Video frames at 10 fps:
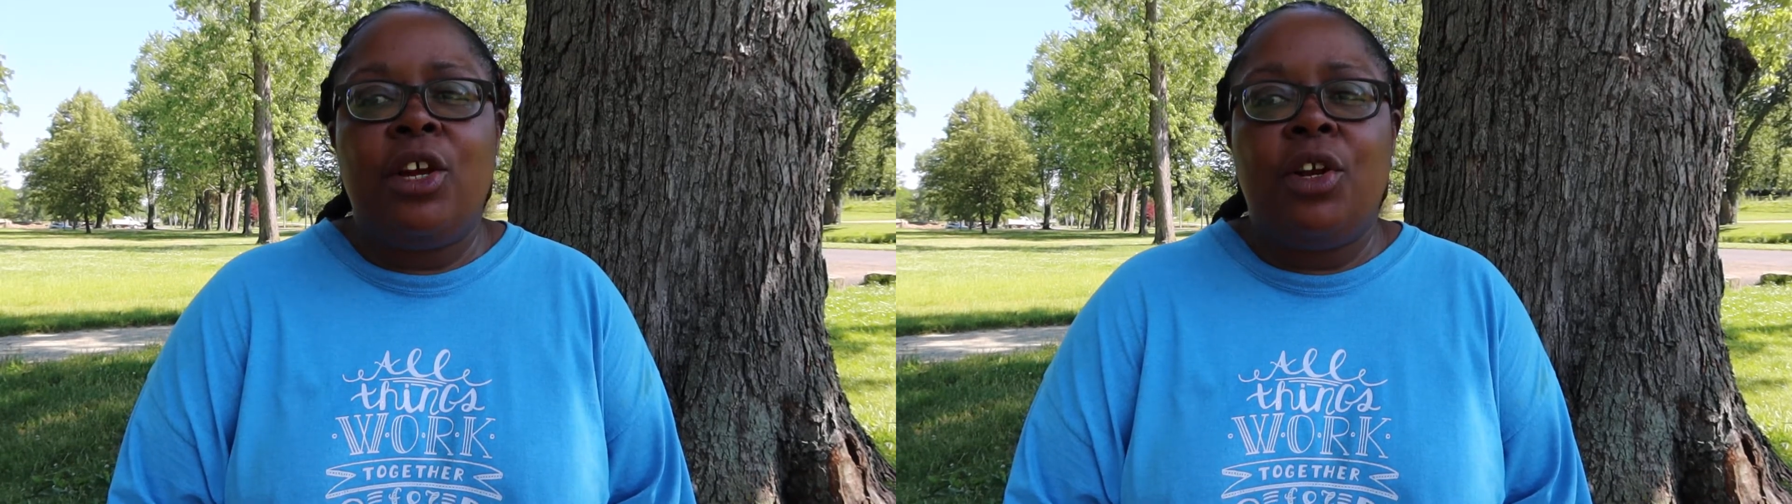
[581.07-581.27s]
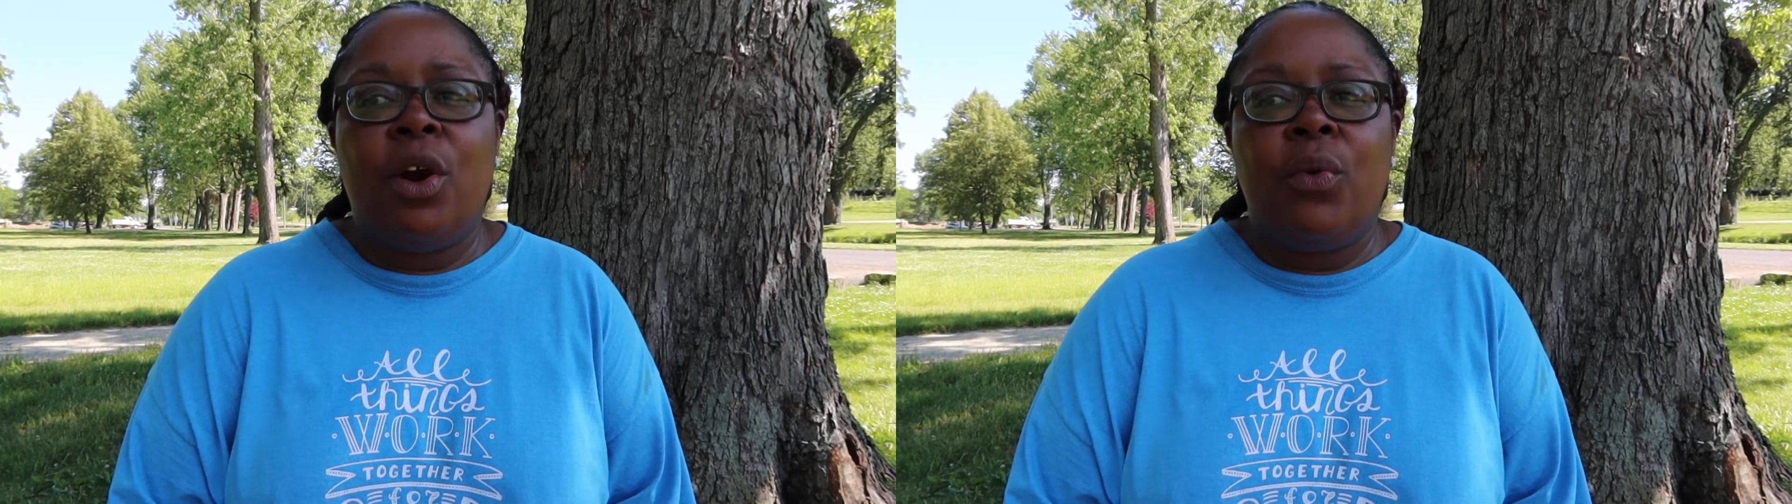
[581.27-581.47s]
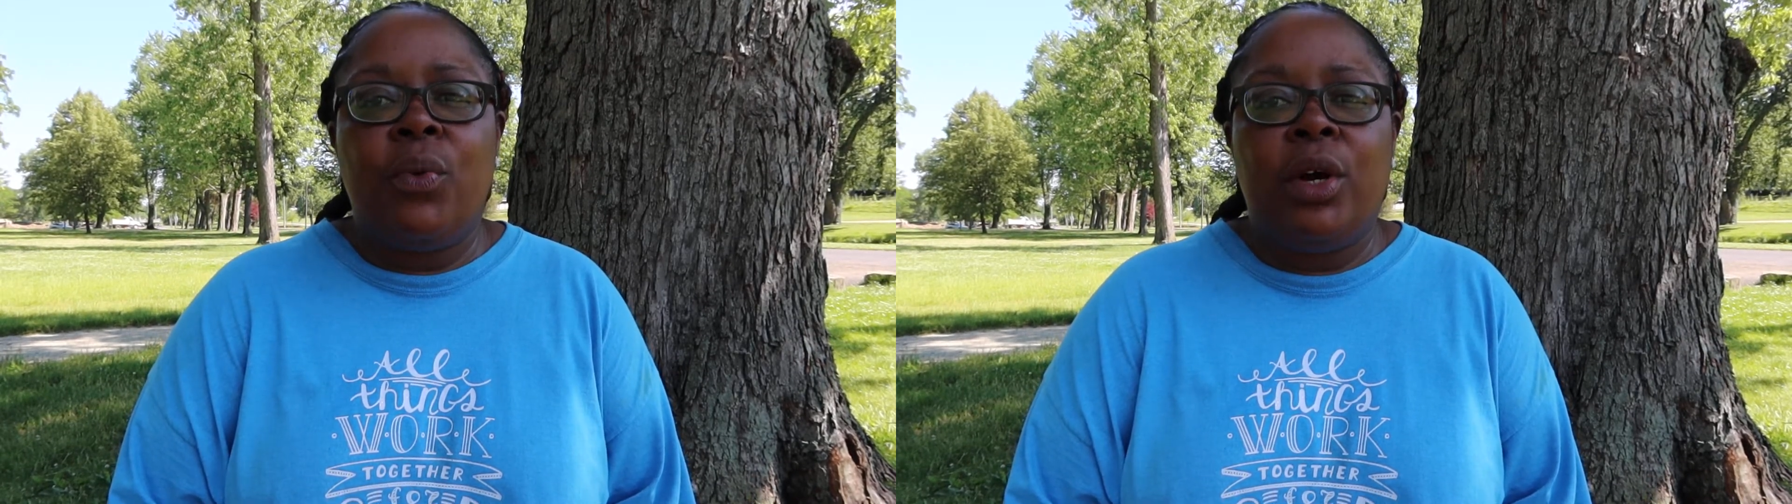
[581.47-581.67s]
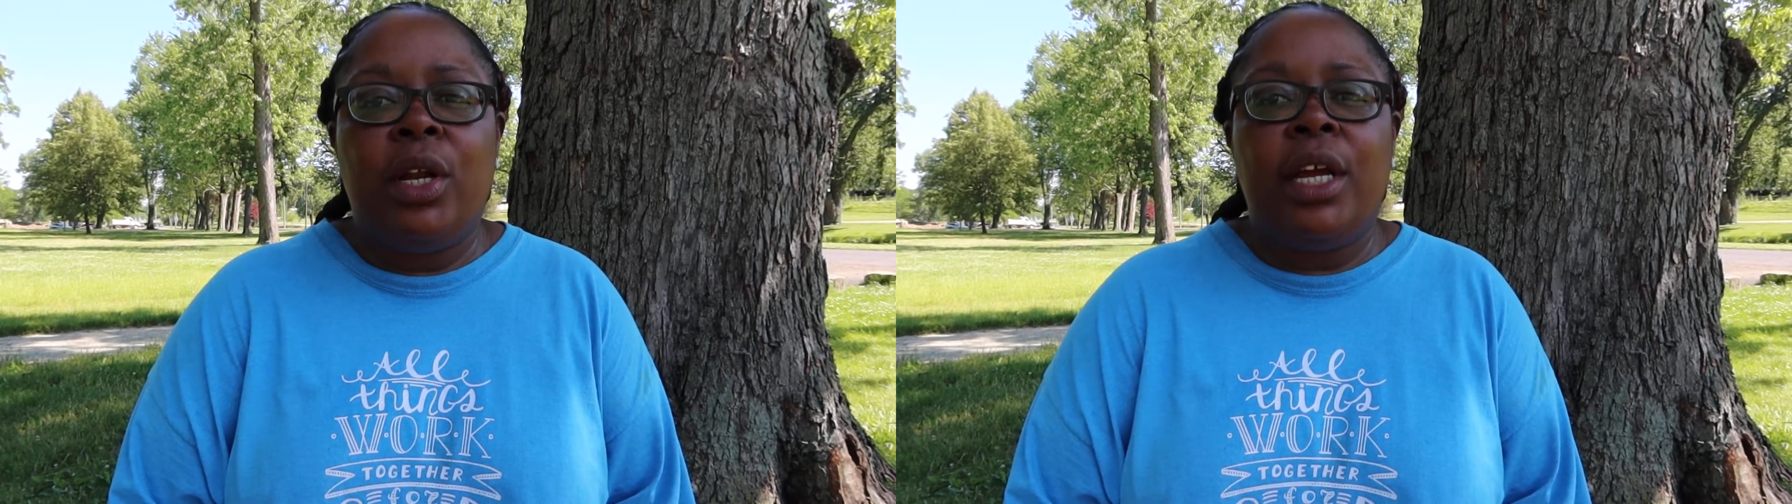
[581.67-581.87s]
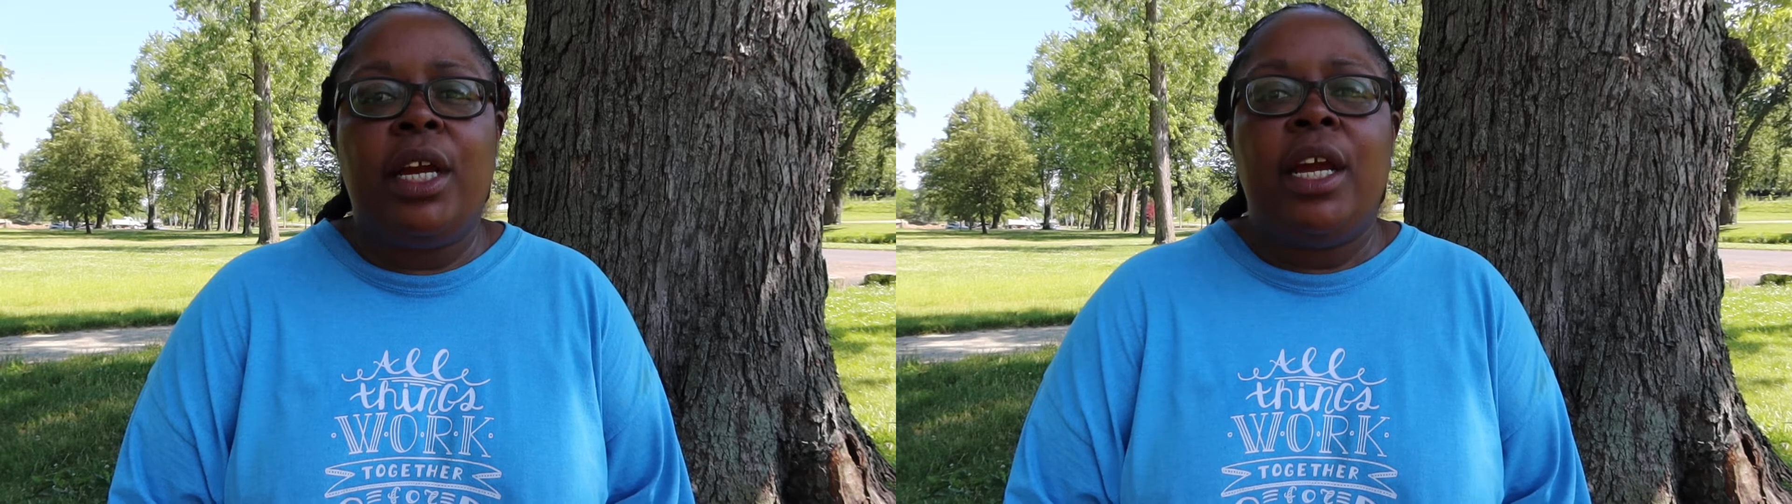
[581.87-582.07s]
you know,
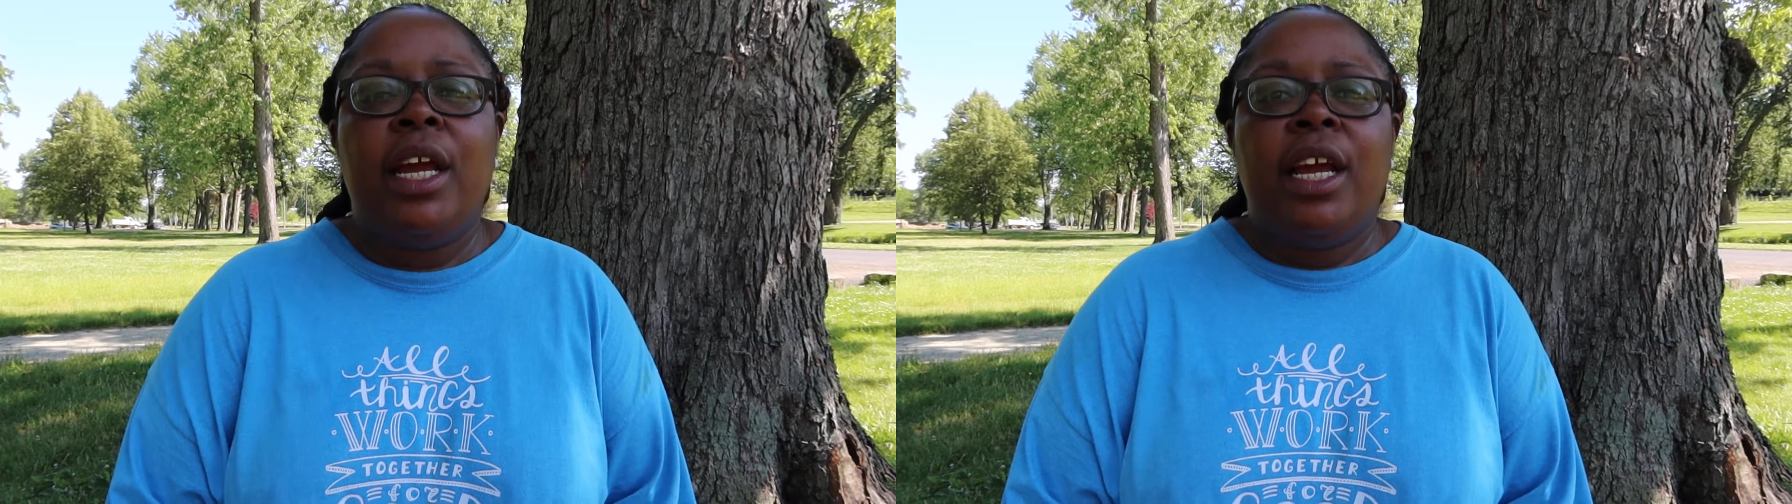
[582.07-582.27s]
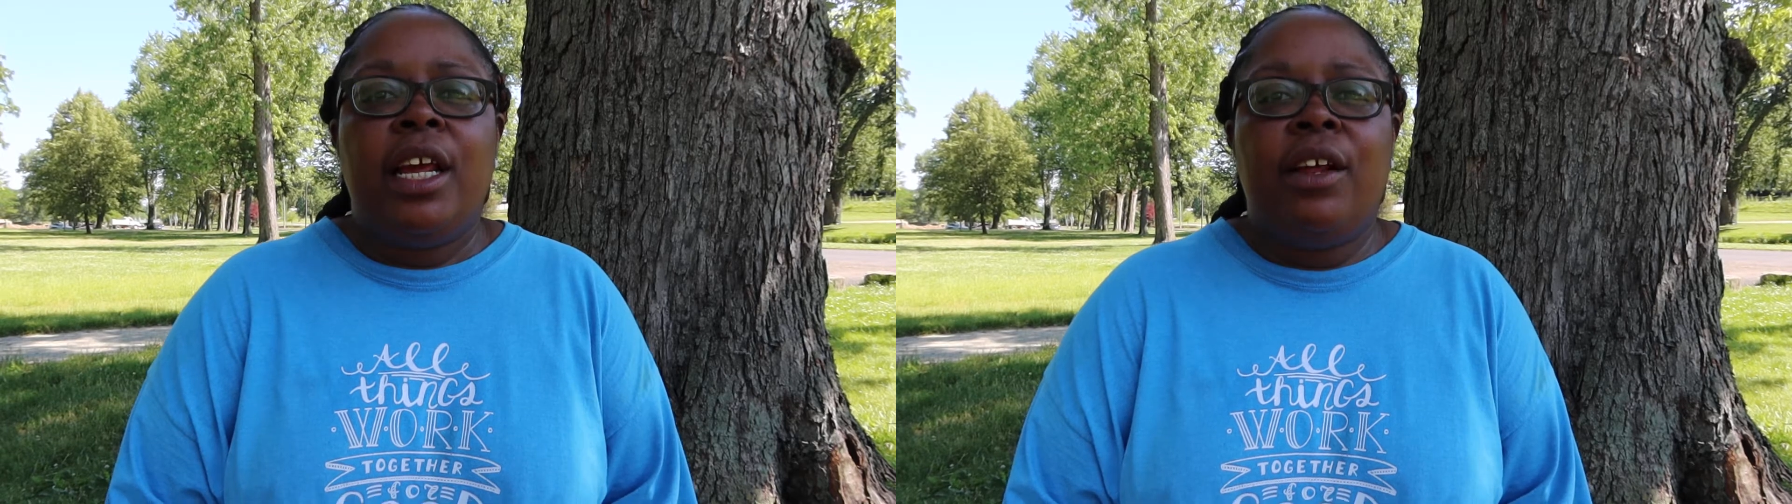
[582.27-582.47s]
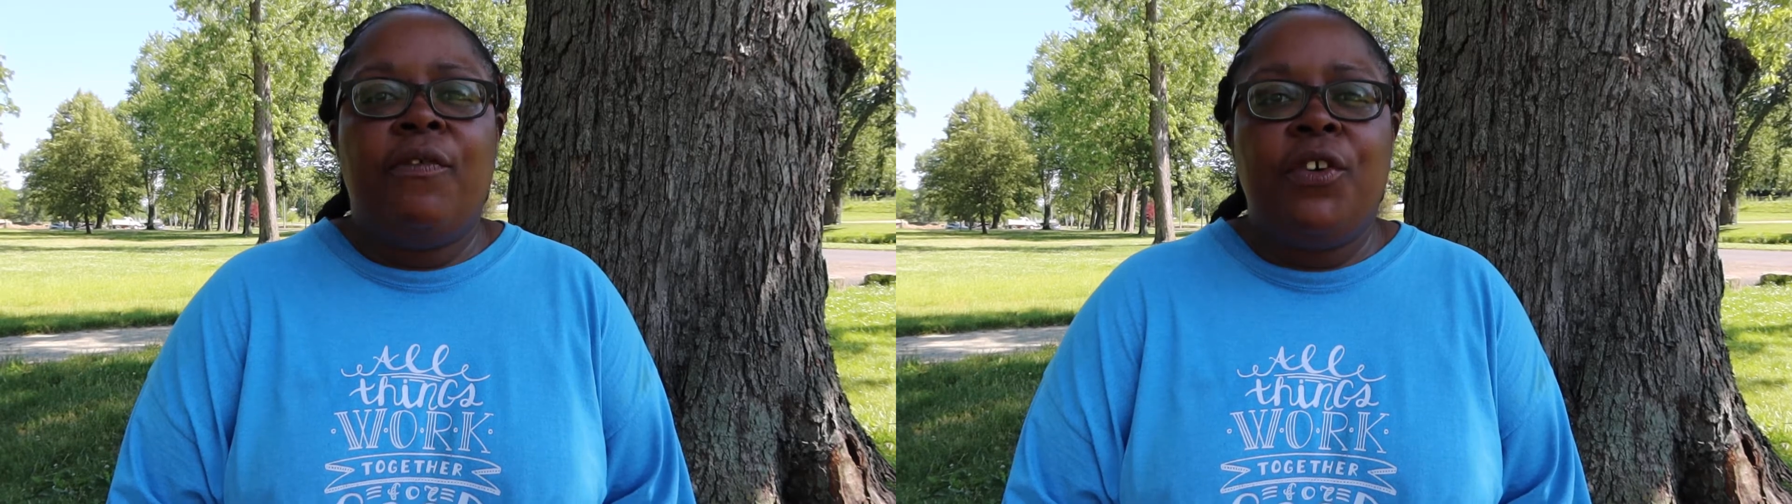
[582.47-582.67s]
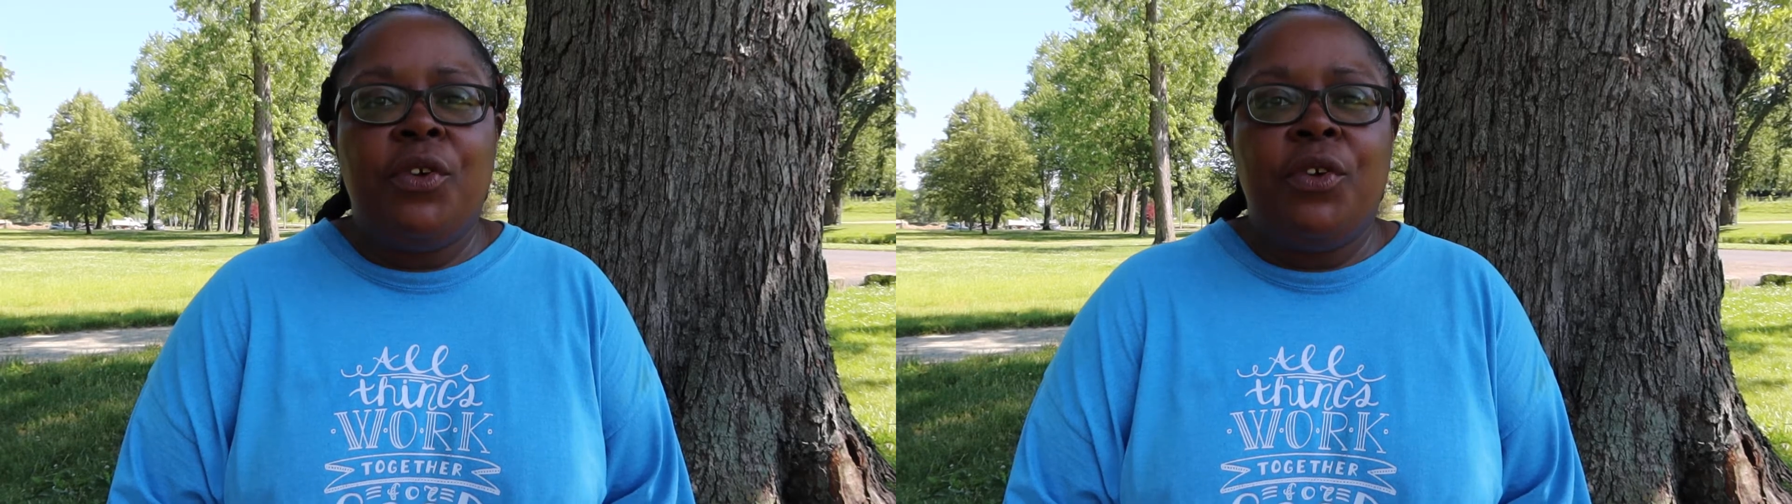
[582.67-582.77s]
really for